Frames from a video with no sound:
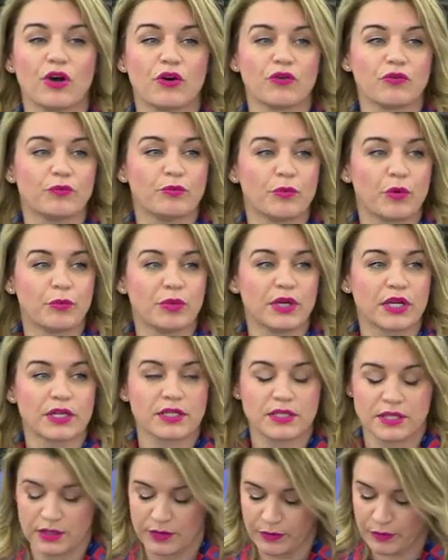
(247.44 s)
of
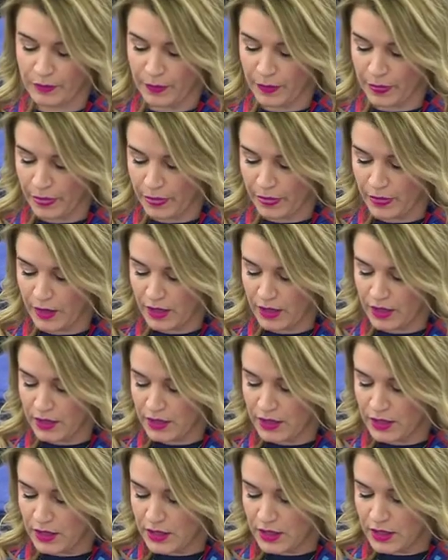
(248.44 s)
mobility.
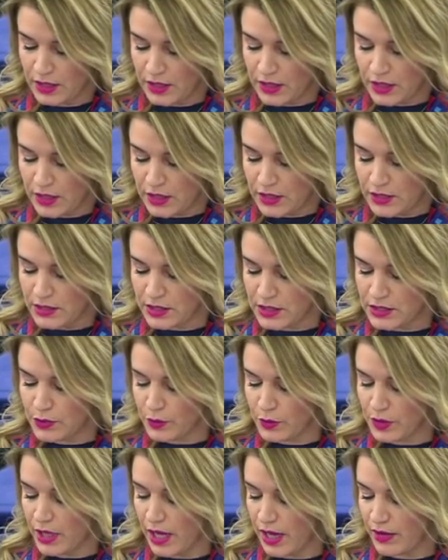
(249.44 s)
This
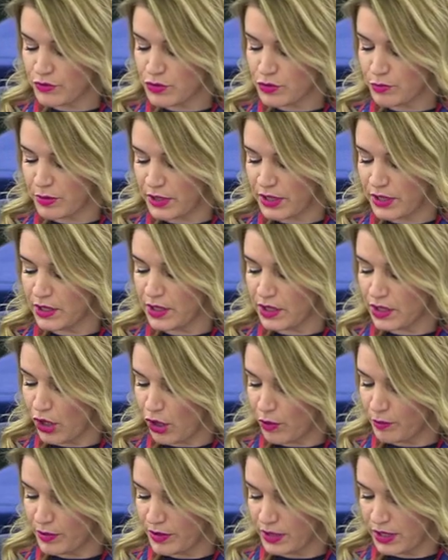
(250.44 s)
will have to be
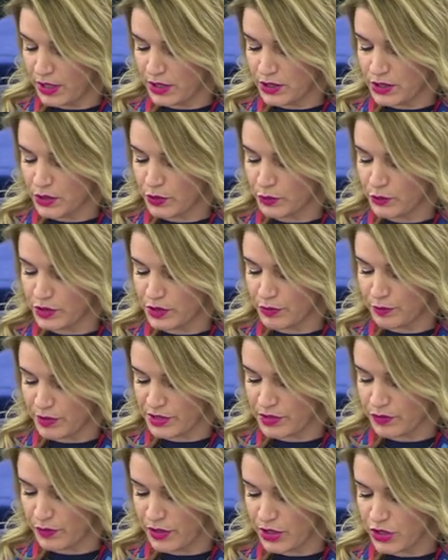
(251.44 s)
accompanied with the
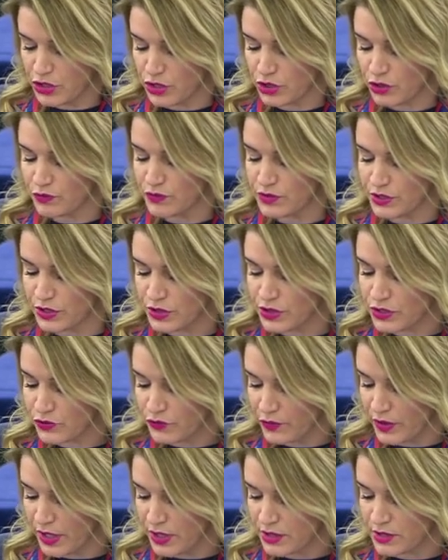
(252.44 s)
preservation of certain
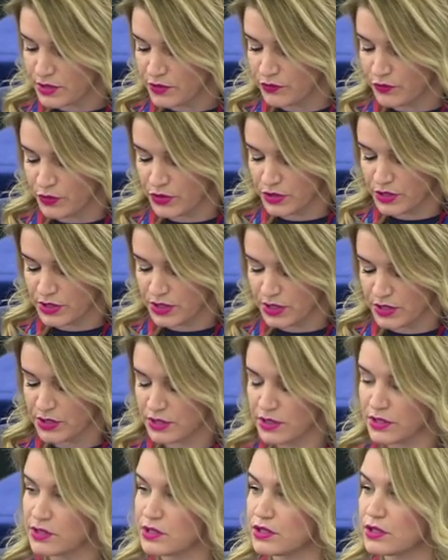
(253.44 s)
rights for the
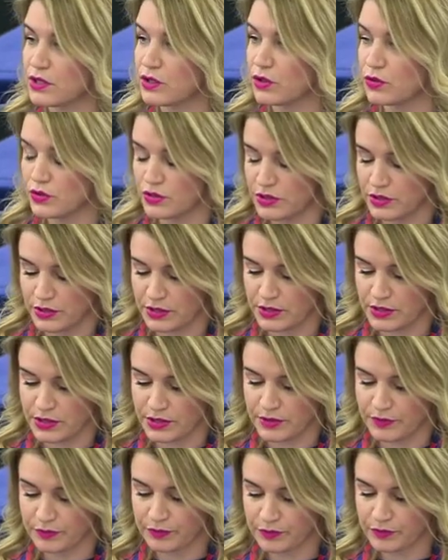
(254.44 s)
citizens concerned.
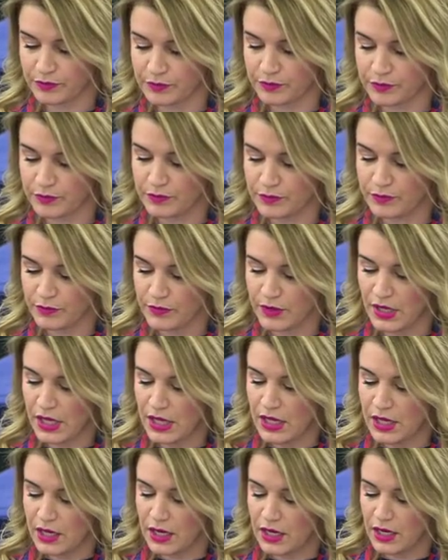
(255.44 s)

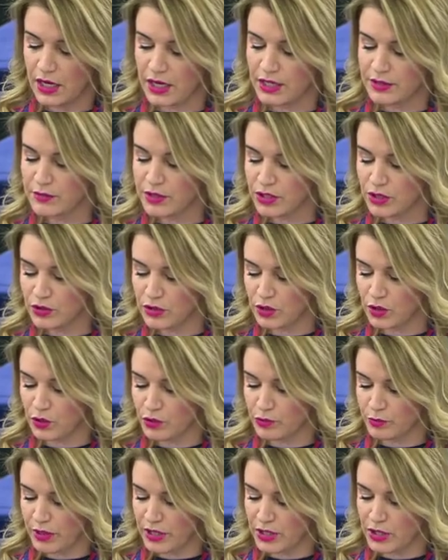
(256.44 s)
Let me conclude by